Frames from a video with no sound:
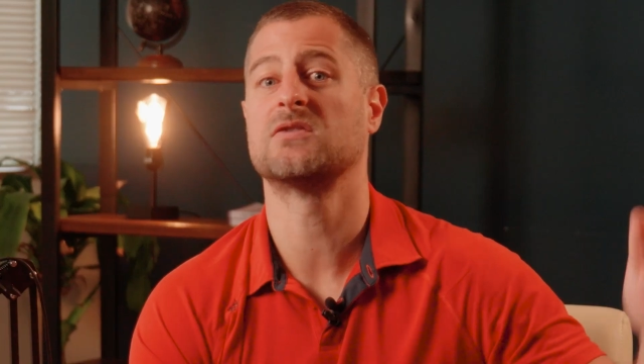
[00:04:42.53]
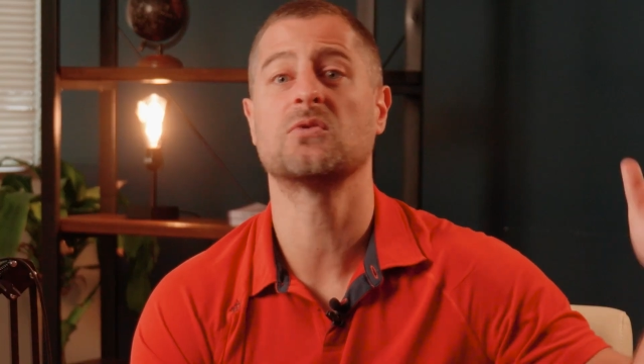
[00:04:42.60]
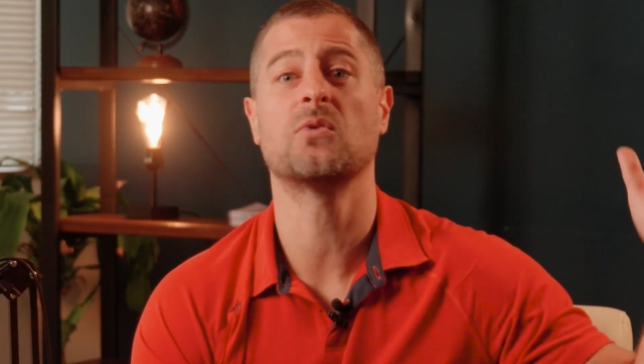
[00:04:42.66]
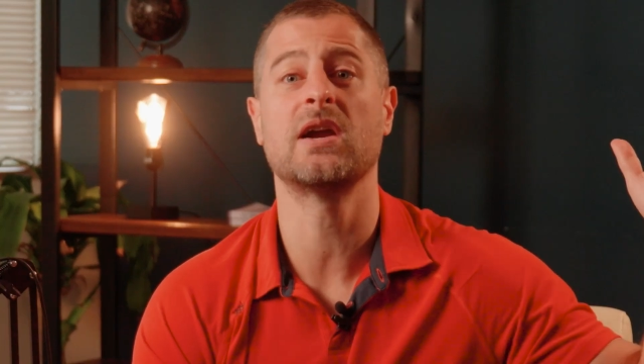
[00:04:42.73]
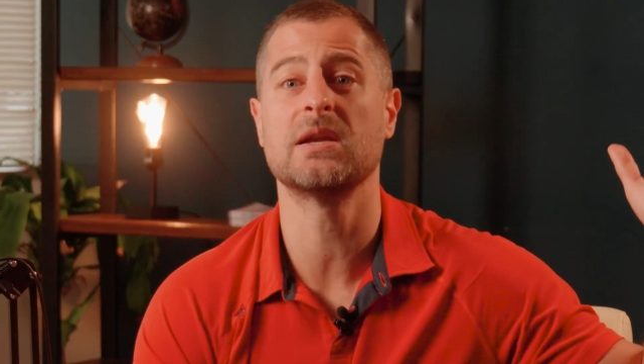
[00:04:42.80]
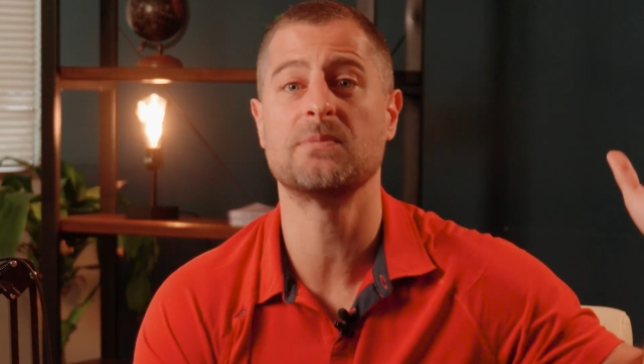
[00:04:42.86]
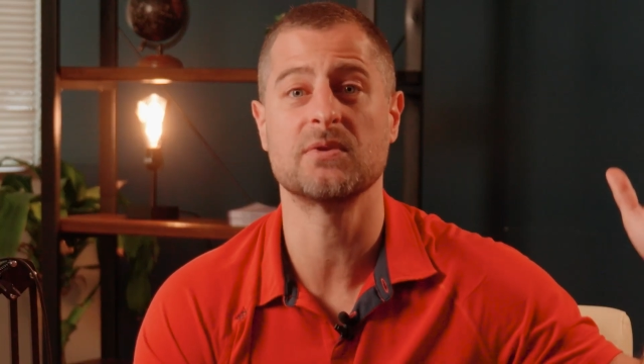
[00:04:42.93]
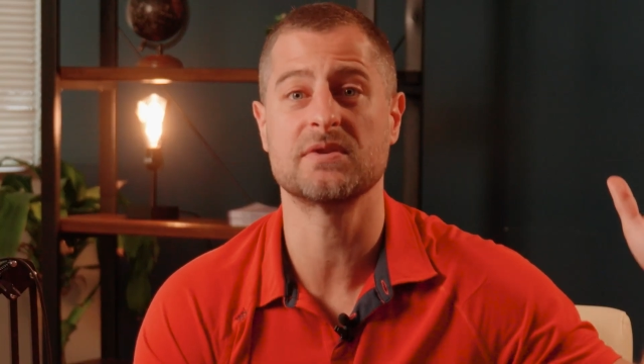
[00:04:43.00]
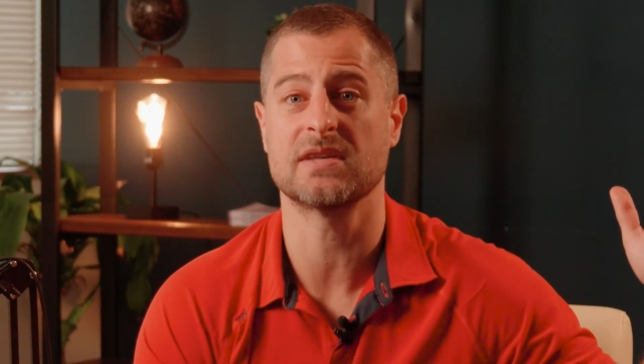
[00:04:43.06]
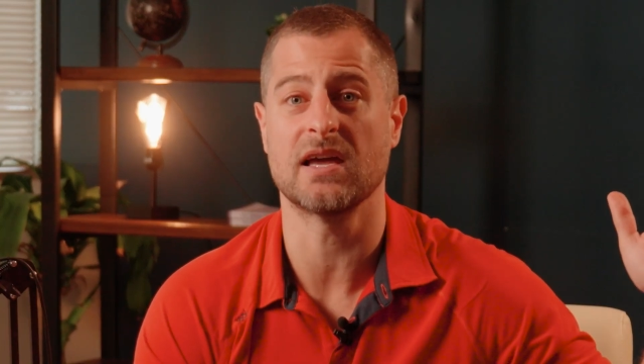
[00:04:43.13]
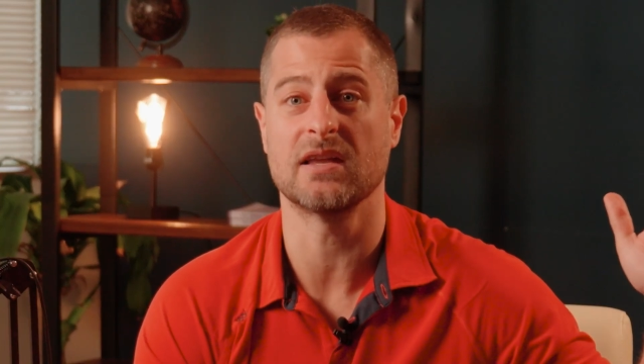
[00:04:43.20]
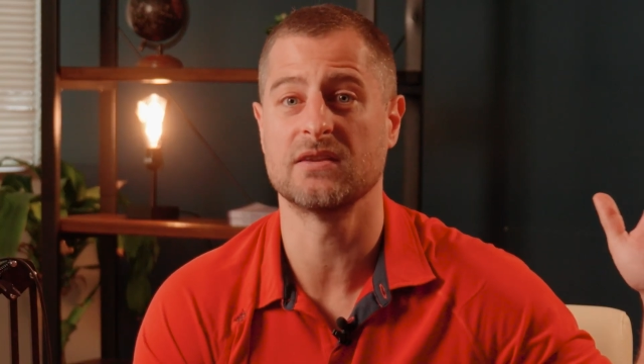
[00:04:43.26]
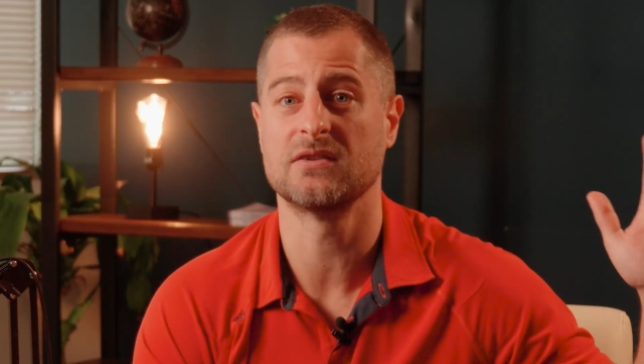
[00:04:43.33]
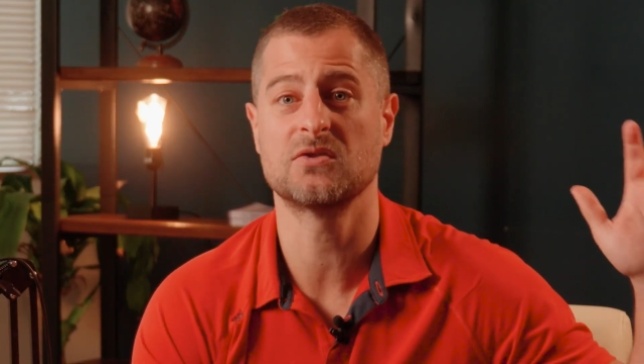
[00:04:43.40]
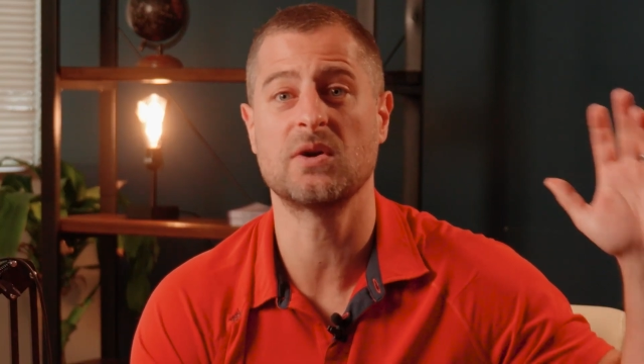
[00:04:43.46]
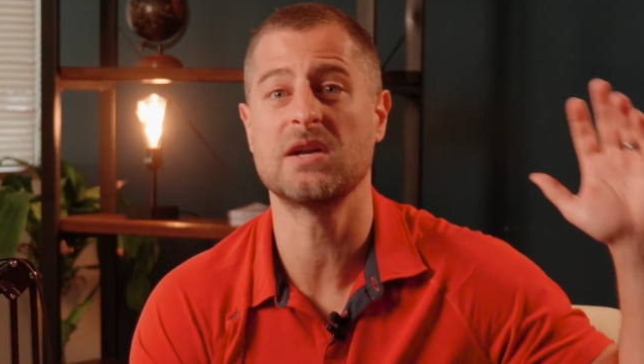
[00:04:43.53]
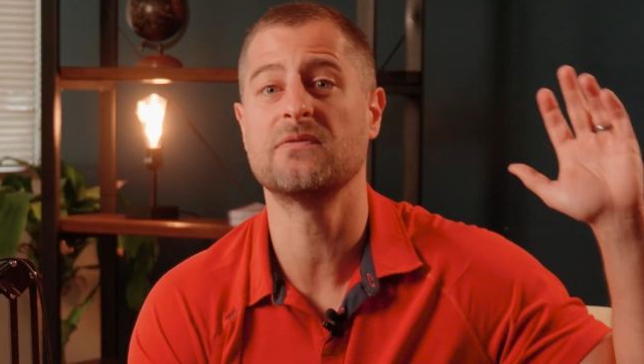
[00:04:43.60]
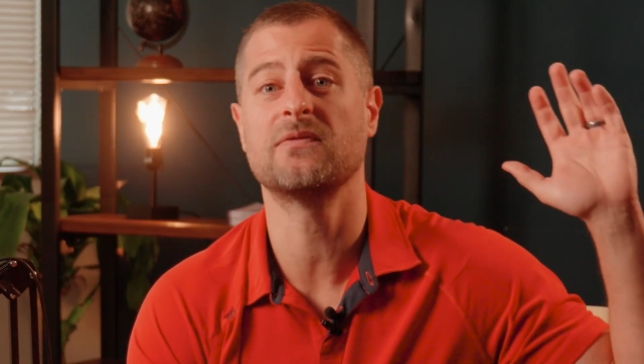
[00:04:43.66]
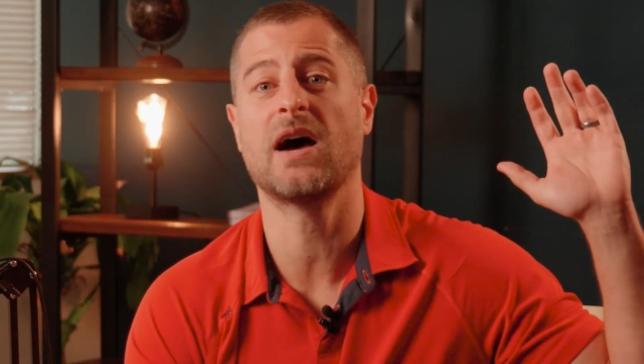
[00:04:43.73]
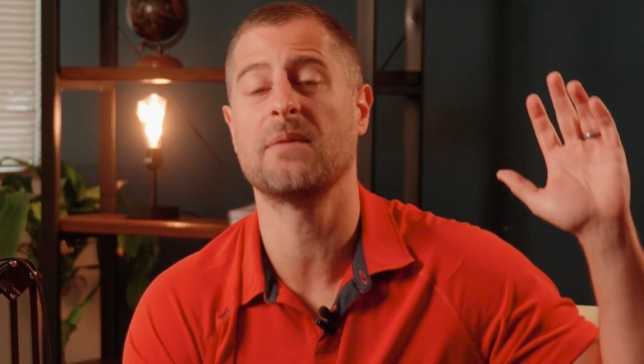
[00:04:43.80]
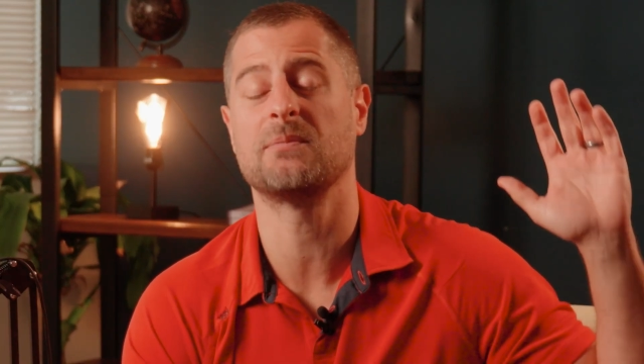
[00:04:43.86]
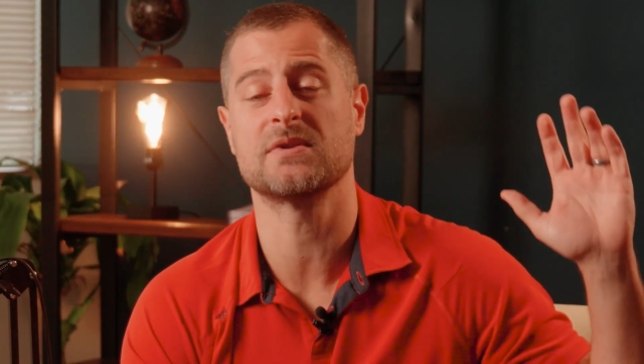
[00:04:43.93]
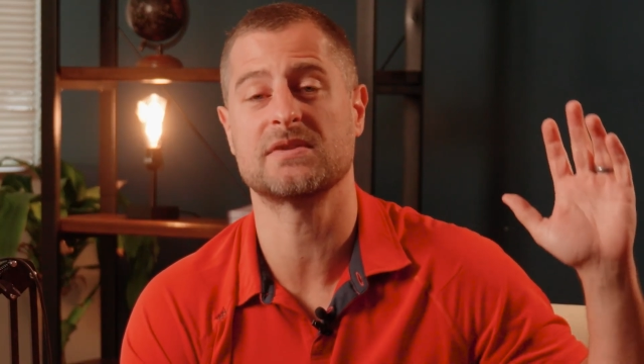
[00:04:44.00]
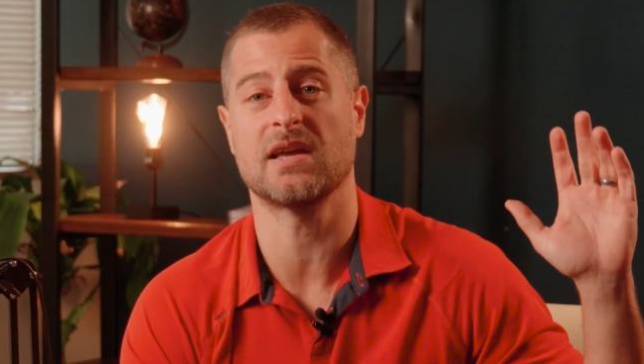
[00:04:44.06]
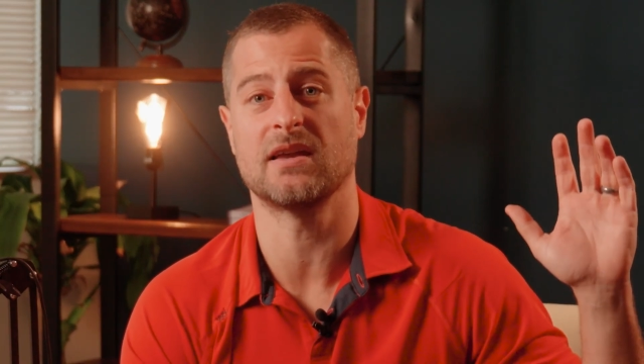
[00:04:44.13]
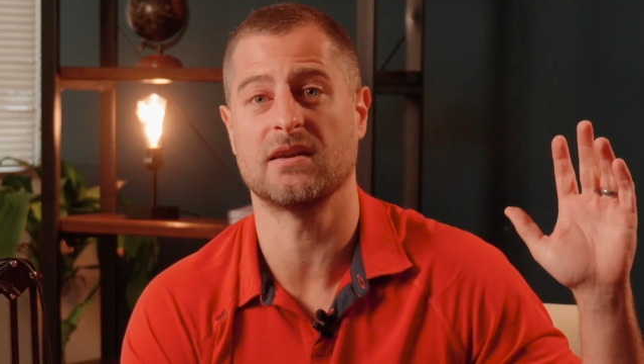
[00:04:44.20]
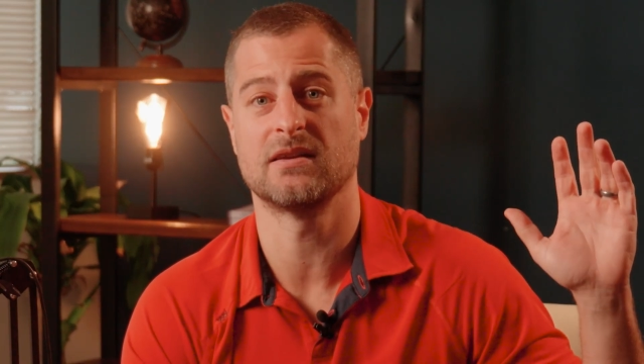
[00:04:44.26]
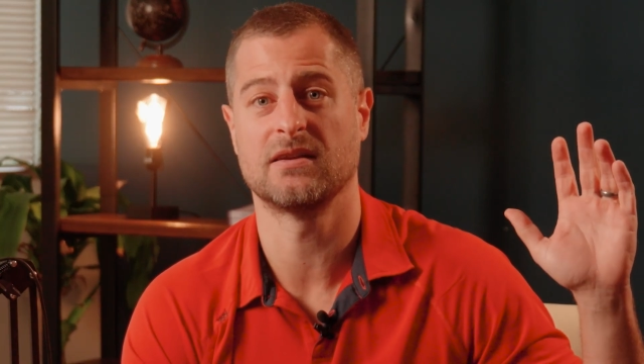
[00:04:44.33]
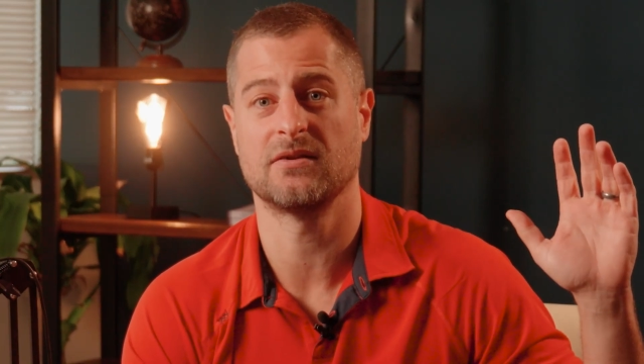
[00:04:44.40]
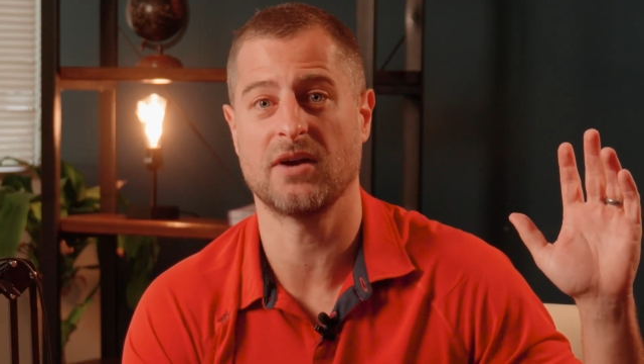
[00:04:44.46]
20%,
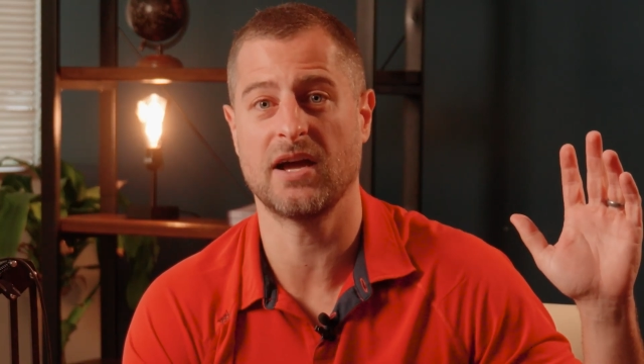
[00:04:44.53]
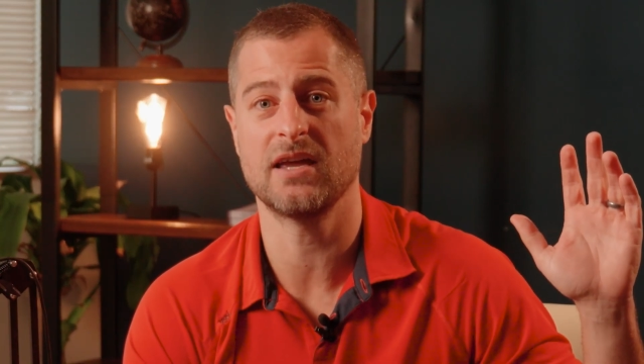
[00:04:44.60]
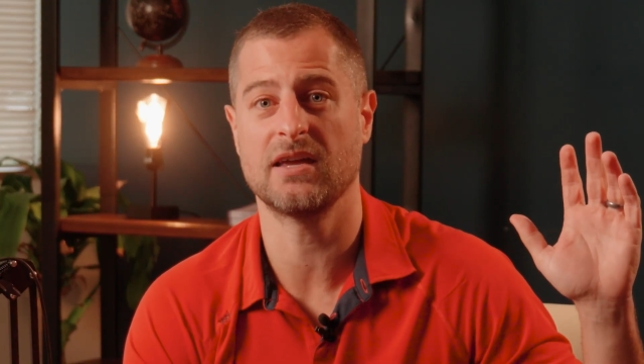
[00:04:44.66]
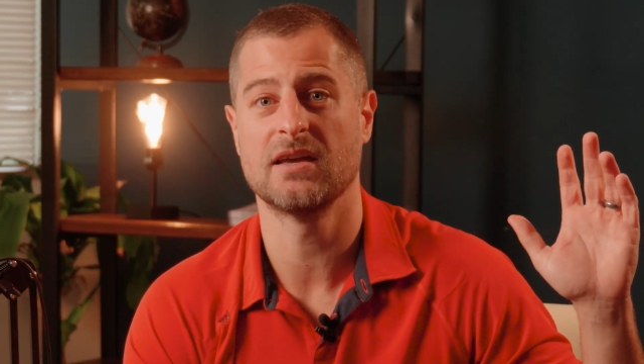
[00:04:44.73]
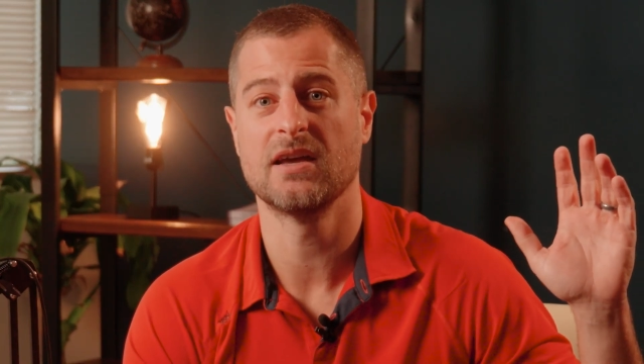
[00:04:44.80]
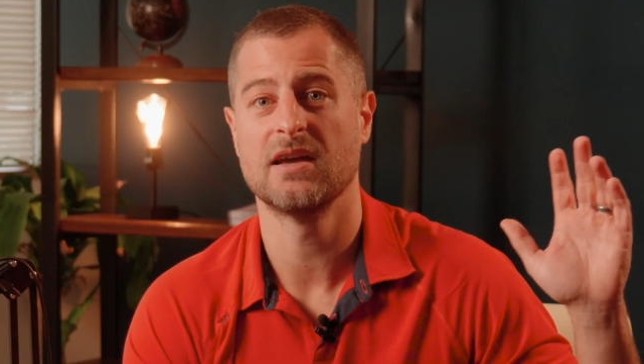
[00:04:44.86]
25%, right?